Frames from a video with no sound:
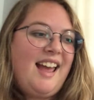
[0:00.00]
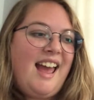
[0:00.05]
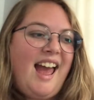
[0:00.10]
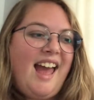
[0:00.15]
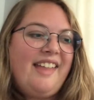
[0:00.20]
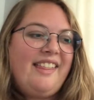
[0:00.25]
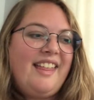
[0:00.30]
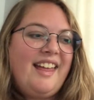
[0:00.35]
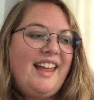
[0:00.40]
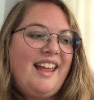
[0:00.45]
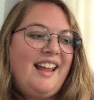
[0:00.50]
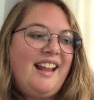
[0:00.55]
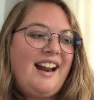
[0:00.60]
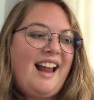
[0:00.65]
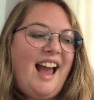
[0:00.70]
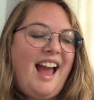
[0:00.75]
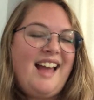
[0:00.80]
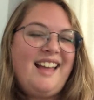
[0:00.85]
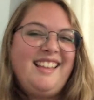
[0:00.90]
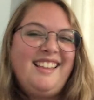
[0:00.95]
And then
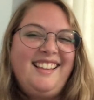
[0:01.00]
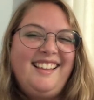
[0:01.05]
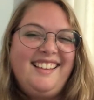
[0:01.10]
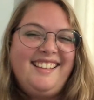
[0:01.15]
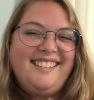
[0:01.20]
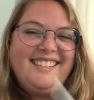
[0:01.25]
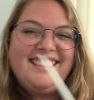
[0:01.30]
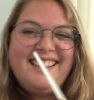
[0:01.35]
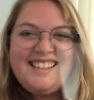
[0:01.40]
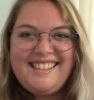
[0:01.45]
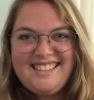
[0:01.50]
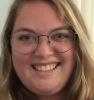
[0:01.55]
this